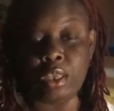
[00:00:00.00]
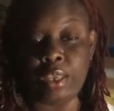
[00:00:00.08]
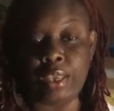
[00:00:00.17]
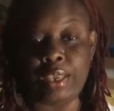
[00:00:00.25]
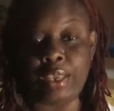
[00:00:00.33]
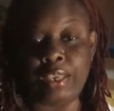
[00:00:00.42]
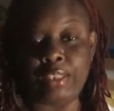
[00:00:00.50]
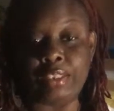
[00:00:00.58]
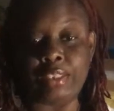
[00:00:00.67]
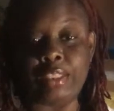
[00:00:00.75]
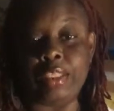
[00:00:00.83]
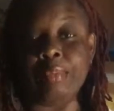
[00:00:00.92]
And
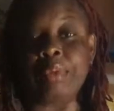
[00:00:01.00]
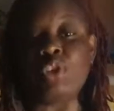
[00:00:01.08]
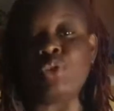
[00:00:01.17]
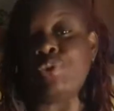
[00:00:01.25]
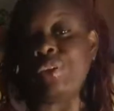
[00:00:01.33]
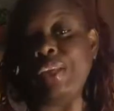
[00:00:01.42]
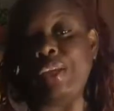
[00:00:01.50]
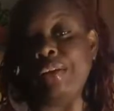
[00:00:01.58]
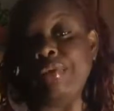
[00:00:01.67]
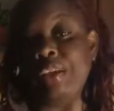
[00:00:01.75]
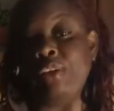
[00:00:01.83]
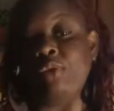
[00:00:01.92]
the majority of
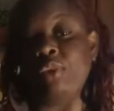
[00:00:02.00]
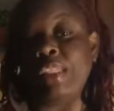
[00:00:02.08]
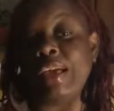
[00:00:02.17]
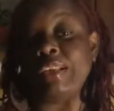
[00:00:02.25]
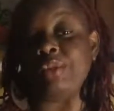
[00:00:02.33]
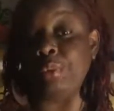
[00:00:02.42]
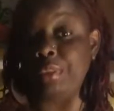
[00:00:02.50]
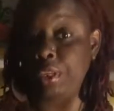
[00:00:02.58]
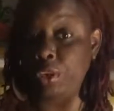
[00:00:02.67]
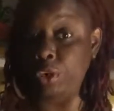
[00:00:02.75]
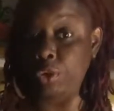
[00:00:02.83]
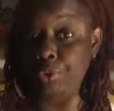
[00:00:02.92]
it lies within
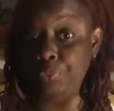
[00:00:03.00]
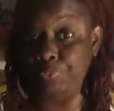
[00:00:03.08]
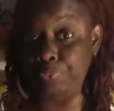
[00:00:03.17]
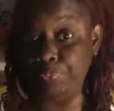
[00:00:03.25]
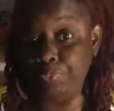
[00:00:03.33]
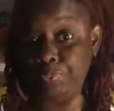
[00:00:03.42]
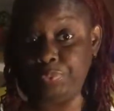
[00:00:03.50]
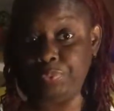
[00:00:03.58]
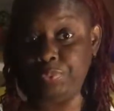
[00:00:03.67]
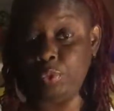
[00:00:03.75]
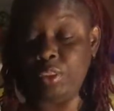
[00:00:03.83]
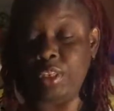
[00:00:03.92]
you,
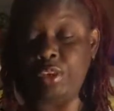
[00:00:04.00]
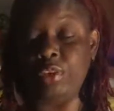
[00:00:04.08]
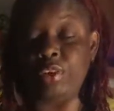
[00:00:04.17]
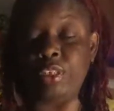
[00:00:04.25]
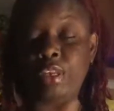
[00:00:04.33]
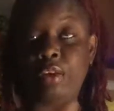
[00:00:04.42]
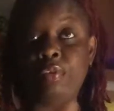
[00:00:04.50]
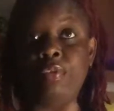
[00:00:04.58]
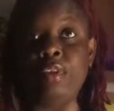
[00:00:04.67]
within yourself.